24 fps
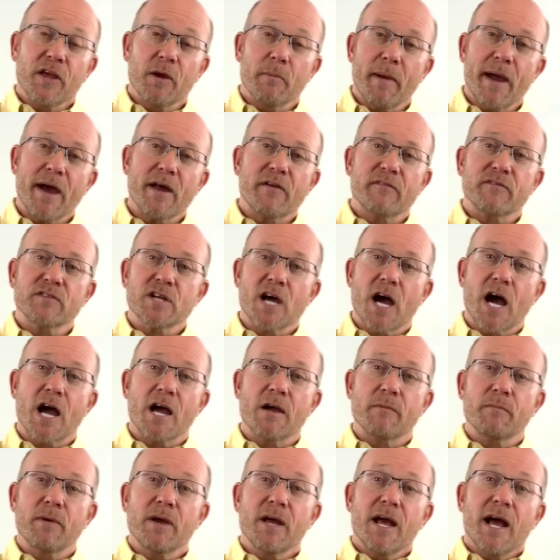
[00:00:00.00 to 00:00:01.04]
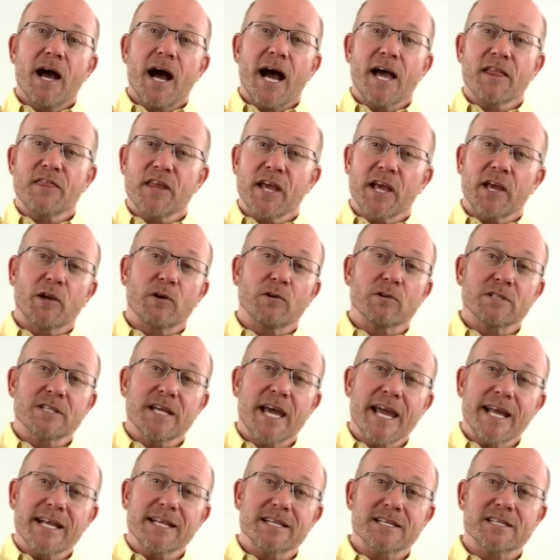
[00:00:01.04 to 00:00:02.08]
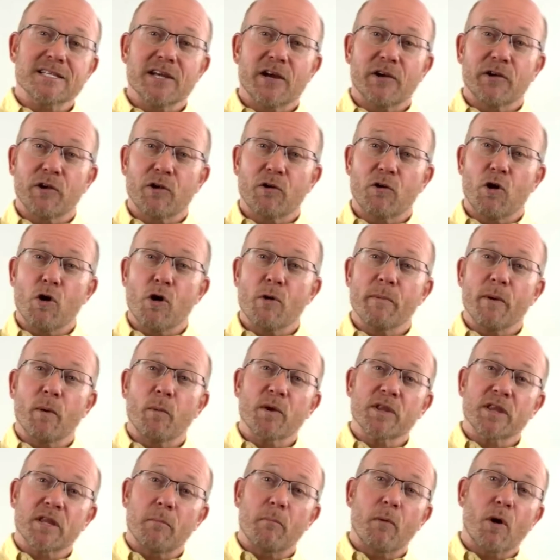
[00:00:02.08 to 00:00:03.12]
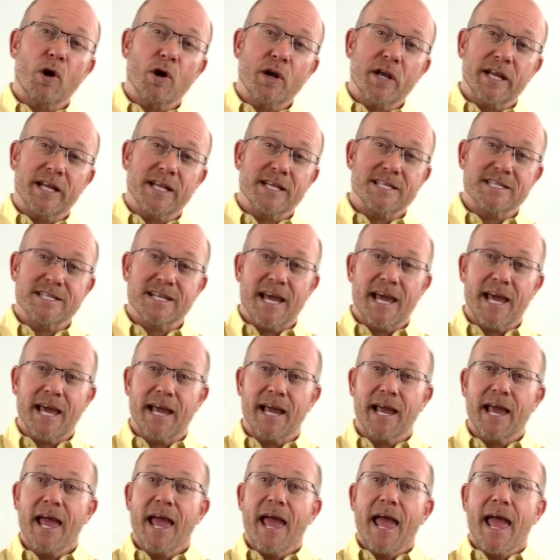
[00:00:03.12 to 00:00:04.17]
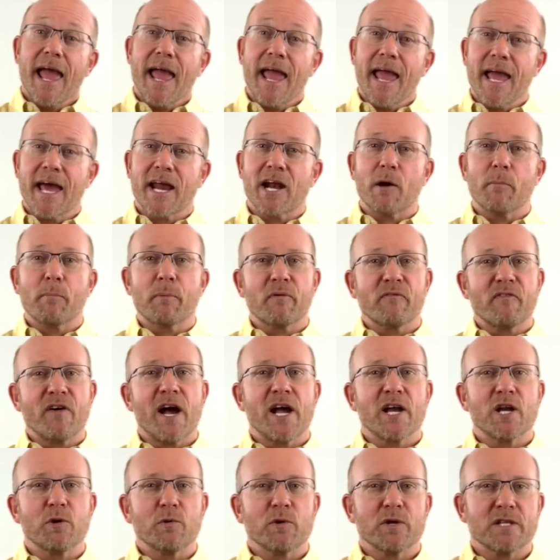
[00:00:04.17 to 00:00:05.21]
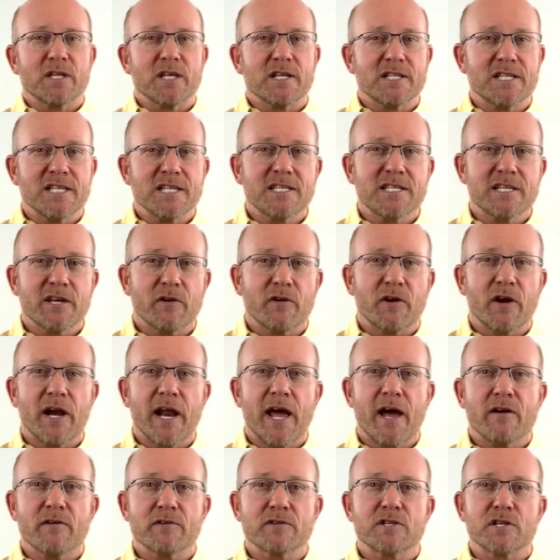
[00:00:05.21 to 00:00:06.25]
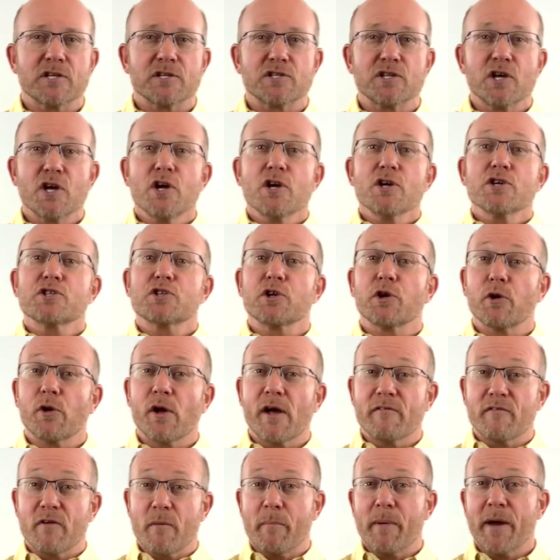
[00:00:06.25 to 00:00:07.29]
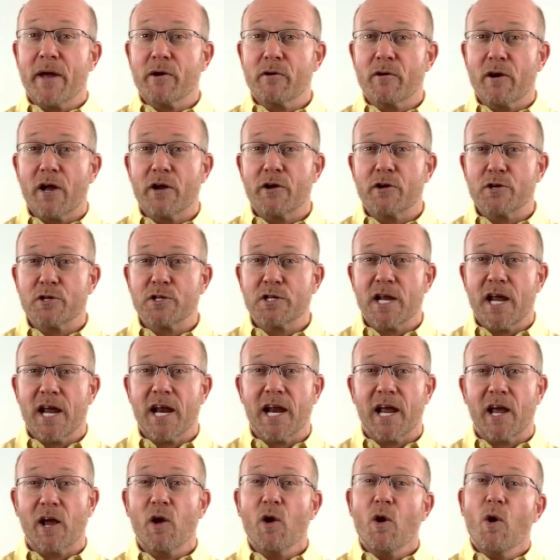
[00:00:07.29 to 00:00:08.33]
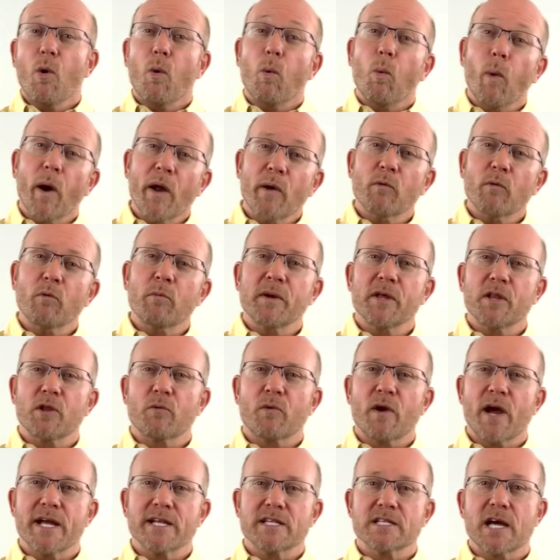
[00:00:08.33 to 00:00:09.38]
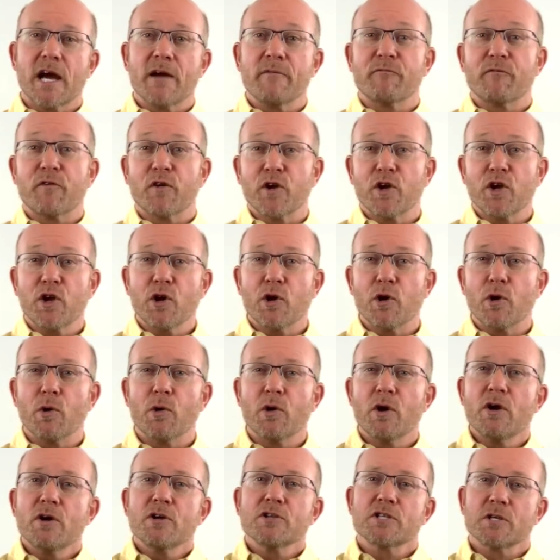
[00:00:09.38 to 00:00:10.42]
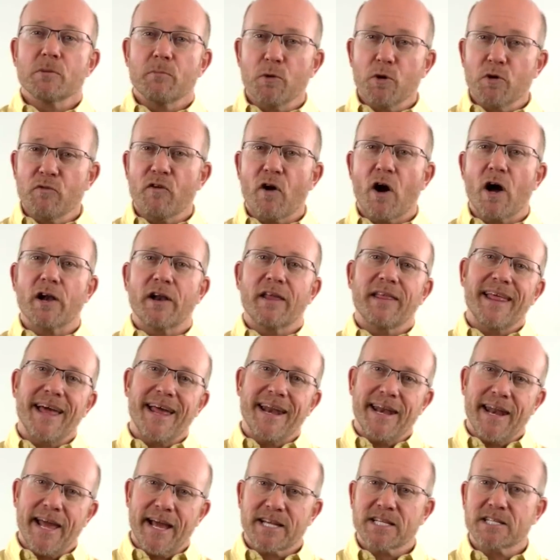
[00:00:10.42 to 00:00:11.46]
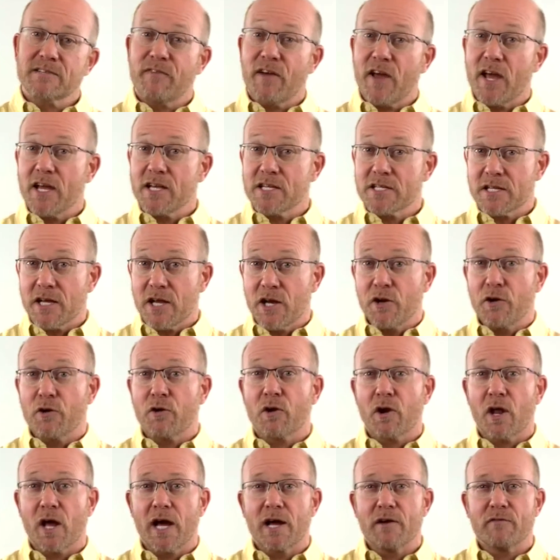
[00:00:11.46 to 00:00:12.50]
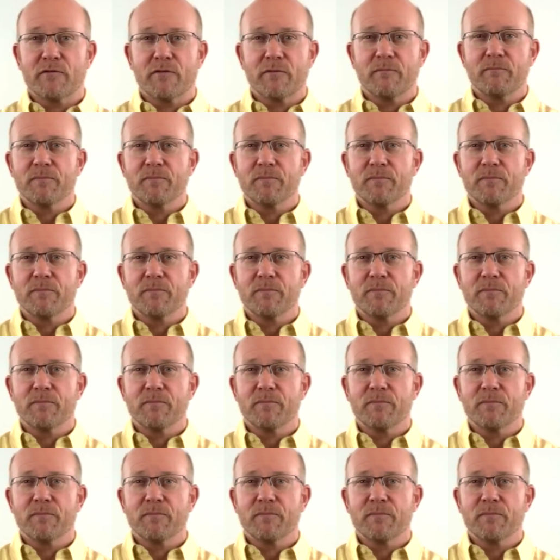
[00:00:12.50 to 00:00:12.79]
the amount of time I think it'll take to sell your home and what the market is saying, and I'll provide you with a detailed analysis so you'll have a better understanding when will be the right time for you to move on to that next phase in your life.